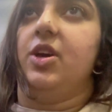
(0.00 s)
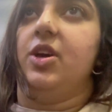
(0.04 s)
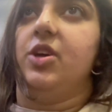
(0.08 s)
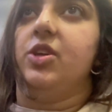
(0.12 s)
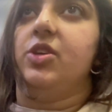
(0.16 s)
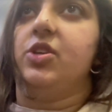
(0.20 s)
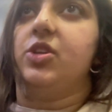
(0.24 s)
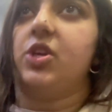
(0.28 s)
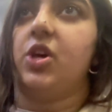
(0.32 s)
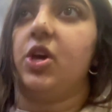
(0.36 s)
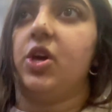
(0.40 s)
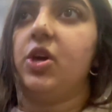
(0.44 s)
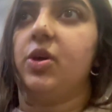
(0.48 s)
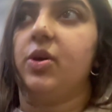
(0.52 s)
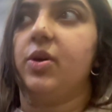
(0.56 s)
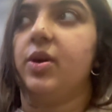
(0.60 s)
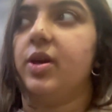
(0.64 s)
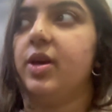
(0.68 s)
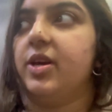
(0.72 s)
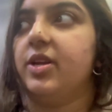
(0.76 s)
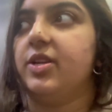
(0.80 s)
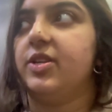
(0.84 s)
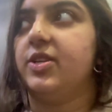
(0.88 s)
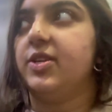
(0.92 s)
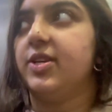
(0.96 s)
So
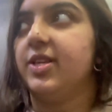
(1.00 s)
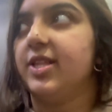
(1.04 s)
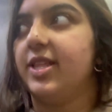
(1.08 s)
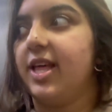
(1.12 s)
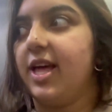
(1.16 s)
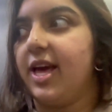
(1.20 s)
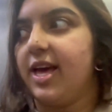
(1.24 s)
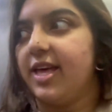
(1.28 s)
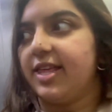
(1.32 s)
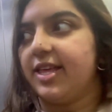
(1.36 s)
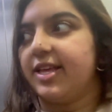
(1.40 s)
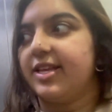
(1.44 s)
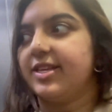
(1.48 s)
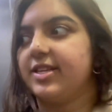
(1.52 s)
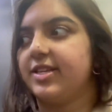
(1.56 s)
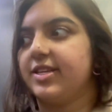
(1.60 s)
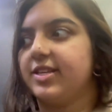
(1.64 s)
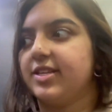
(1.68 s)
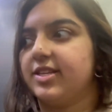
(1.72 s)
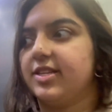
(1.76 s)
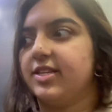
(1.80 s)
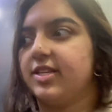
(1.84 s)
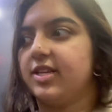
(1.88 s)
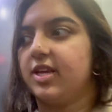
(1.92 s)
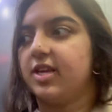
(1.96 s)
doing that, I think it's
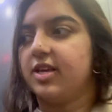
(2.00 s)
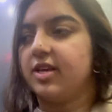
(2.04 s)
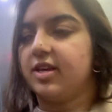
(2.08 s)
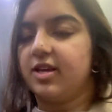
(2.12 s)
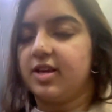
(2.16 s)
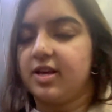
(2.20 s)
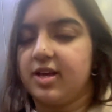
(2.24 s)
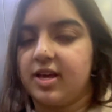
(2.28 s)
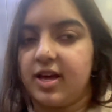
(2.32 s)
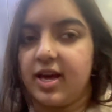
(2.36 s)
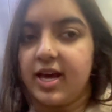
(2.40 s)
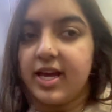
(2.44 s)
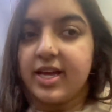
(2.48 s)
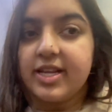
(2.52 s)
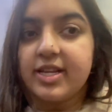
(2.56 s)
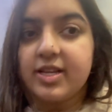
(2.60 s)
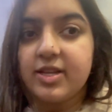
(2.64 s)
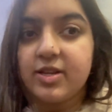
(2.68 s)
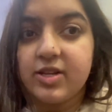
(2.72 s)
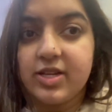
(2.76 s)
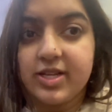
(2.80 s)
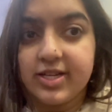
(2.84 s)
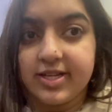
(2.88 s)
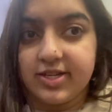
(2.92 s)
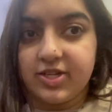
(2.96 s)
because I
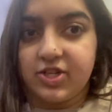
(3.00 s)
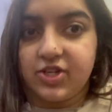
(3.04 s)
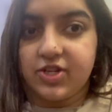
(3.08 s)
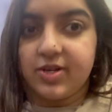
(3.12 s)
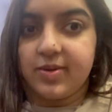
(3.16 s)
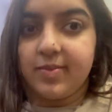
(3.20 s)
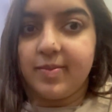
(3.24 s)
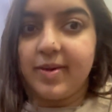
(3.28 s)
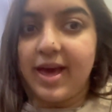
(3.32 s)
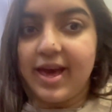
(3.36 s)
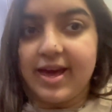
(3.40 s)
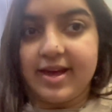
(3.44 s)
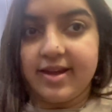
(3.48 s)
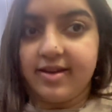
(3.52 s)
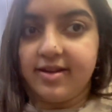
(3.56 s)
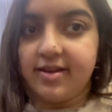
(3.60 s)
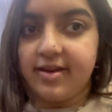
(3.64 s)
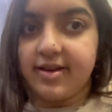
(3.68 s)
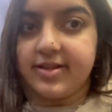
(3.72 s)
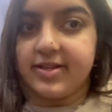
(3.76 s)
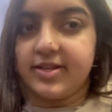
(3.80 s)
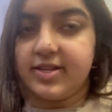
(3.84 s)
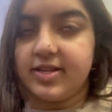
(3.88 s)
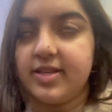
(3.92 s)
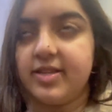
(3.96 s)
did gym and
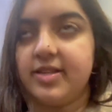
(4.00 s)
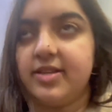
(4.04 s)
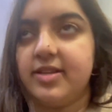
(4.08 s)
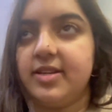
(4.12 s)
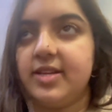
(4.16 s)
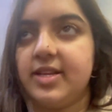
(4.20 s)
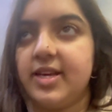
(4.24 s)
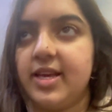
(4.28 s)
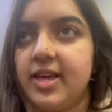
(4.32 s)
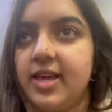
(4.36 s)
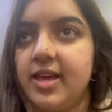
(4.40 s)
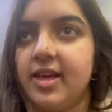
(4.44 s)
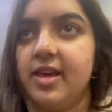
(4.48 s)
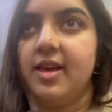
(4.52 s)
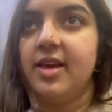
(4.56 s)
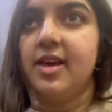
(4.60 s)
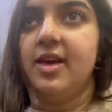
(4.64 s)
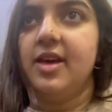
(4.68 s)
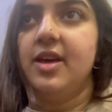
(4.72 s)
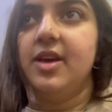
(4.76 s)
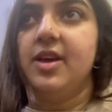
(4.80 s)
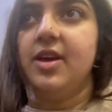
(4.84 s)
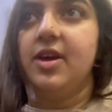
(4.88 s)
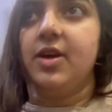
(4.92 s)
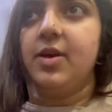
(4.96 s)
dance yesterday.
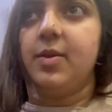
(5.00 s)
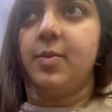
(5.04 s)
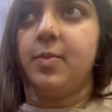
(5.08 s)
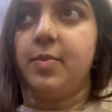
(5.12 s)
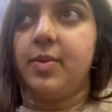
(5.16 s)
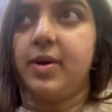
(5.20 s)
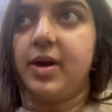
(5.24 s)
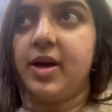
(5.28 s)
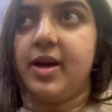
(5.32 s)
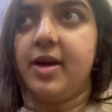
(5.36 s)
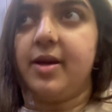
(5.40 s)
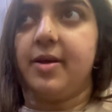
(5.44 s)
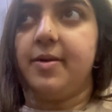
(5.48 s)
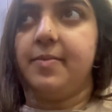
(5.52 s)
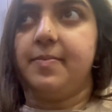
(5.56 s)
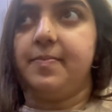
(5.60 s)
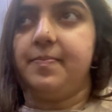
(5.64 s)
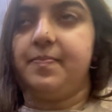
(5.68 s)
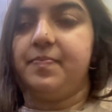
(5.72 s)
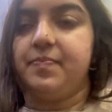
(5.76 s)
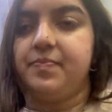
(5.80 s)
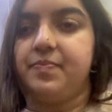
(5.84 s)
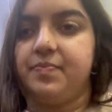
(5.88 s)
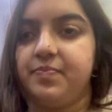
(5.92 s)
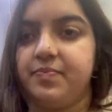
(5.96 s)
But
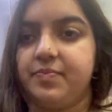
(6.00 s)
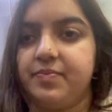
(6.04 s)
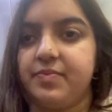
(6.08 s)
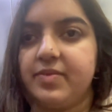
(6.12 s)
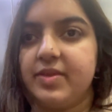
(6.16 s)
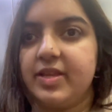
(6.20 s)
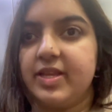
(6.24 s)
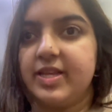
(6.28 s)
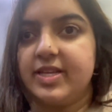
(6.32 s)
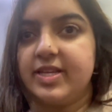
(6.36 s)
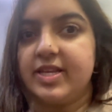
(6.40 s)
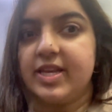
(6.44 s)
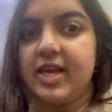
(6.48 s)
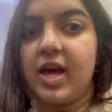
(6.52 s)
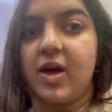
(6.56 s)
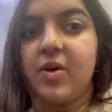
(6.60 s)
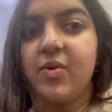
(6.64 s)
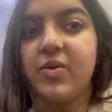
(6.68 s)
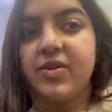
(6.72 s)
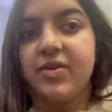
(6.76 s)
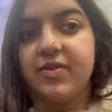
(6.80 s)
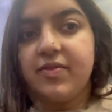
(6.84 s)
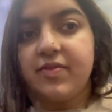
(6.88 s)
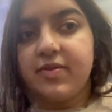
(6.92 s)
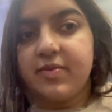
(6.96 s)
I
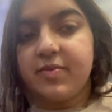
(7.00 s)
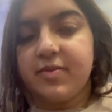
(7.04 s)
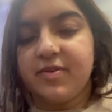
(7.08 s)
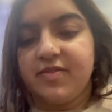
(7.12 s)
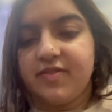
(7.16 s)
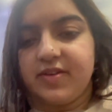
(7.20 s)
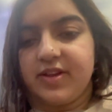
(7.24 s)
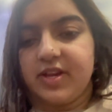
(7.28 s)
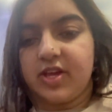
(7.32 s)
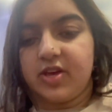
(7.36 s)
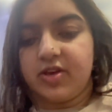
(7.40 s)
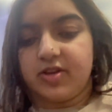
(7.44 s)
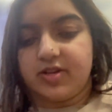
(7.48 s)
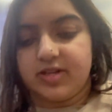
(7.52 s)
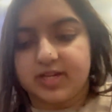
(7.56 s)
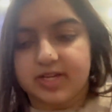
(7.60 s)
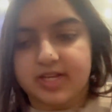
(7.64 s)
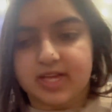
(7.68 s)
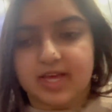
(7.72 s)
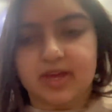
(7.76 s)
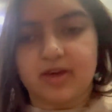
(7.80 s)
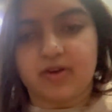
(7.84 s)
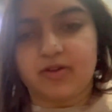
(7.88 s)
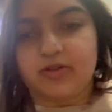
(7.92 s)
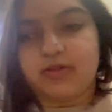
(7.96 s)
want to film a video
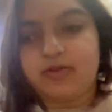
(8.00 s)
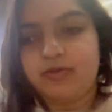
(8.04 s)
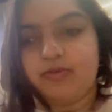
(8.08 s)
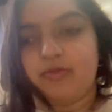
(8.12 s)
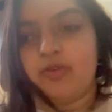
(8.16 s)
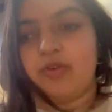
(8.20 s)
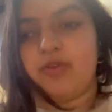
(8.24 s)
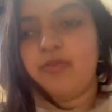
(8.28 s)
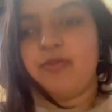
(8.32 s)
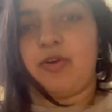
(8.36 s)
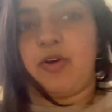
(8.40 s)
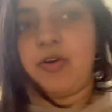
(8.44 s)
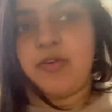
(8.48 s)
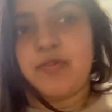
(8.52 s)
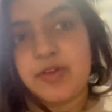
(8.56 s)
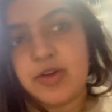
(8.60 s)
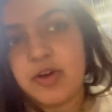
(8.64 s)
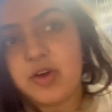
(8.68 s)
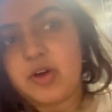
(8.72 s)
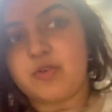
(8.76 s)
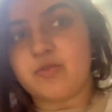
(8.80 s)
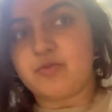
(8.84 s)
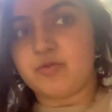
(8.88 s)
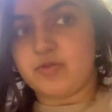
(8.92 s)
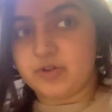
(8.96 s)
today on the roof of the
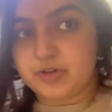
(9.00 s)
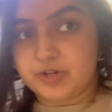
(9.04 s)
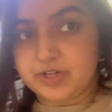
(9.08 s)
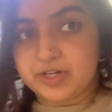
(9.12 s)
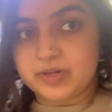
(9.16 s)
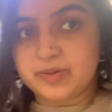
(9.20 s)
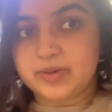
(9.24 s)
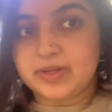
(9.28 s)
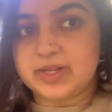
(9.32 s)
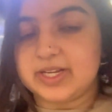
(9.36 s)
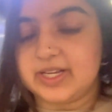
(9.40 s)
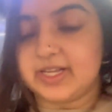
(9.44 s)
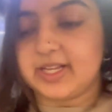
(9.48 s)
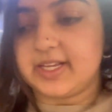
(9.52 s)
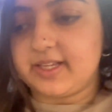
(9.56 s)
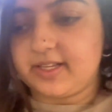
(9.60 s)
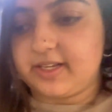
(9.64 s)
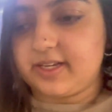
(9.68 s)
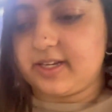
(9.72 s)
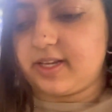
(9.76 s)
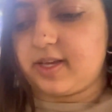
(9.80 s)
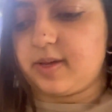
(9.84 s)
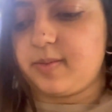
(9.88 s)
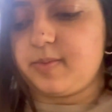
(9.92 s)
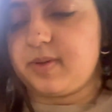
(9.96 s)
routine we did
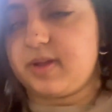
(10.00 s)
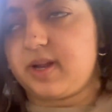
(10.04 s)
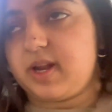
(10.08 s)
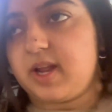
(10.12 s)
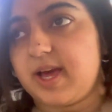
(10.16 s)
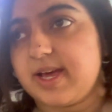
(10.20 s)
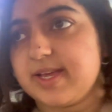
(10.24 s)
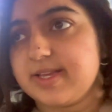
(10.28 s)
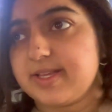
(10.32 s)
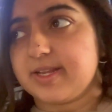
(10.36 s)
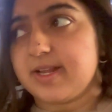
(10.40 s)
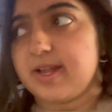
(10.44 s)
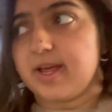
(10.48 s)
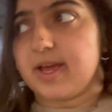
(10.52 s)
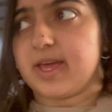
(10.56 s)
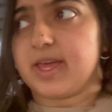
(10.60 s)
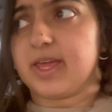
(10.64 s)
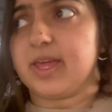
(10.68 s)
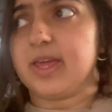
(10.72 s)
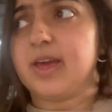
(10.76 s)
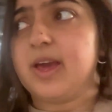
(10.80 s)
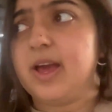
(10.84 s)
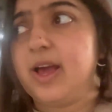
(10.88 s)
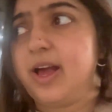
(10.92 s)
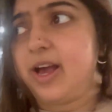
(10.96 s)
yesterday. But last night
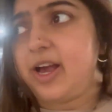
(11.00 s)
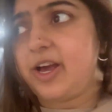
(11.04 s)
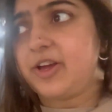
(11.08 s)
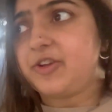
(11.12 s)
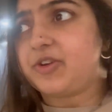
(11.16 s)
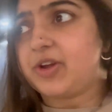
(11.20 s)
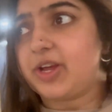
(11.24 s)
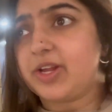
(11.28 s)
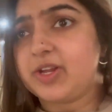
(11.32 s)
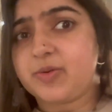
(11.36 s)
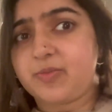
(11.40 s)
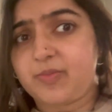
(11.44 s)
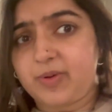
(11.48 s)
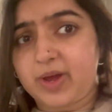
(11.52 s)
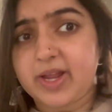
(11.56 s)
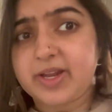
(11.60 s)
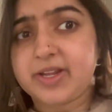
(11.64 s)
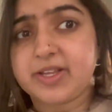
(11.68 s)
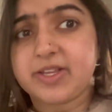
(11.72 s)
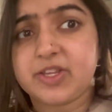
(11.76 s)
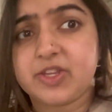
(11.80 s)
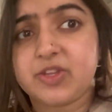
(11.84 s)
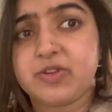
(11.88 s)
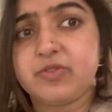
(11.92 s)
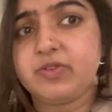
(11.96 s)
I tried to
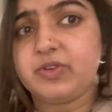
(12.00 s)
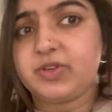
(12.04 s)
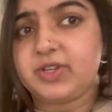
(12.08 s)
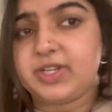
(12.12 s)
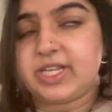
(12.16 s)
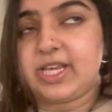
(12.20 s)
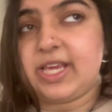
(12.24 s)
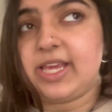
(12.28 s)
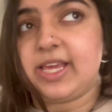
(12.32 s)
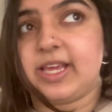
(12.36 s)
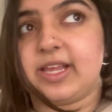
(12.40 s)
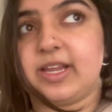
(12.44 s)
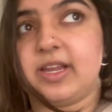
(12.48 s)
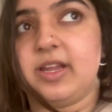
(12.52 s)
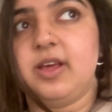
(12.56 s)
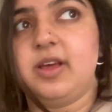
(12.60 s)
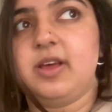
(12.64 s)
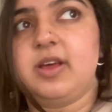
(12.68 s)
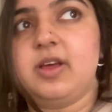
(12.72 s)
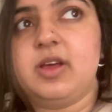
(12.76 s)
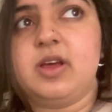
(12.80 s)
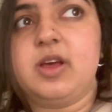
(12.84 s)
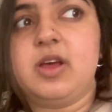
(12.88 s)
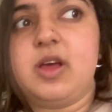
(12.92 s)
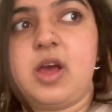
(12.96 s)
practice the routine
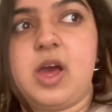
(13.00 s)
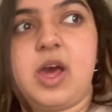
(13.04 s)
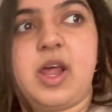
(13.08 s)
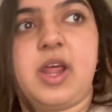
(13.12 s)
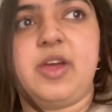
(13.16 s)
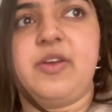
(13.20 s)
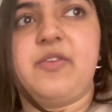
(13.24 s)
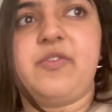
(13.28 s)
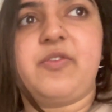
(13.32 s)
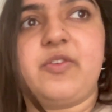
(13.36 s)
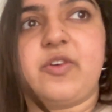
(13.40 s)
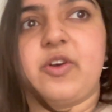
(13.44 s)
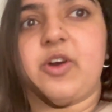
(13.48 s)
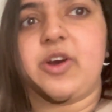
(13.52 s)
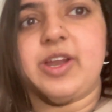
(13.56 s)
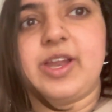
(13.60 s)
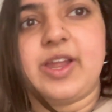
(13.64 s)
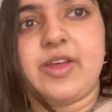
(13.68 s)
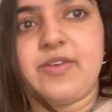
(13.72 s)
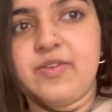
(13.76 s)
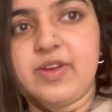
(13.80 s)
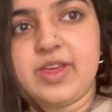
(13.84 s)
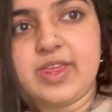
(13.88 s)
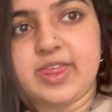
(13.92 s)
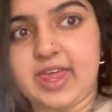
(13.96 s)
and I'd forgotten
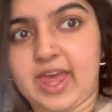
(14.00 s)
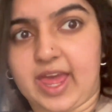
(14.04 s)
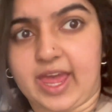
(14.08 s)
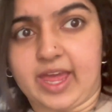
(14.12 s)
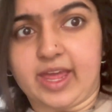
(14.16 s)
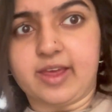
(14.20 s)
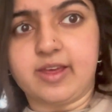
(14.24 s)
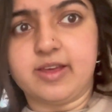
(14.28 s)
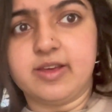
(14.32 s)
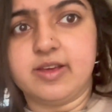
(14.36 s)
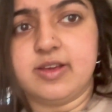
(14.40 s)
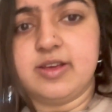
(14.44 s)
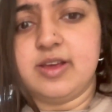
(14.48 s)
everything,